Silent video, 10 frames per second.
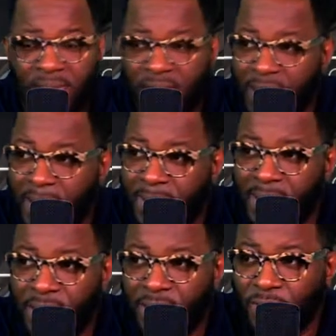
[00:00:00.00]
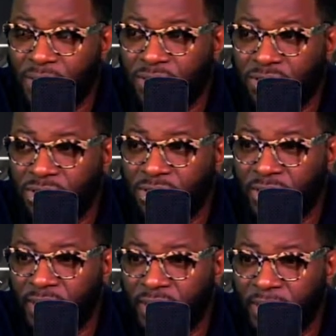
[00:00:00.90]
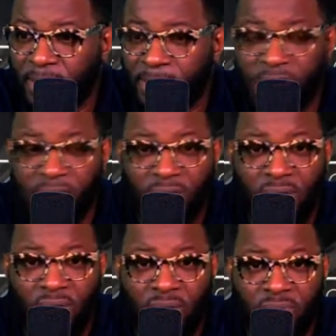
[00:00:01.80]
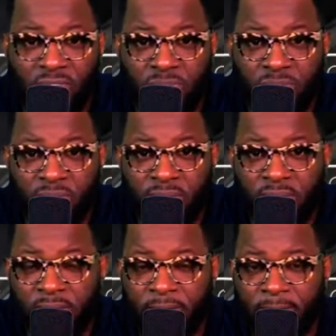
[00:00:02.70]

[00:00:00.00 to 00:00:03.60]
and I'm not going to be on long this morning.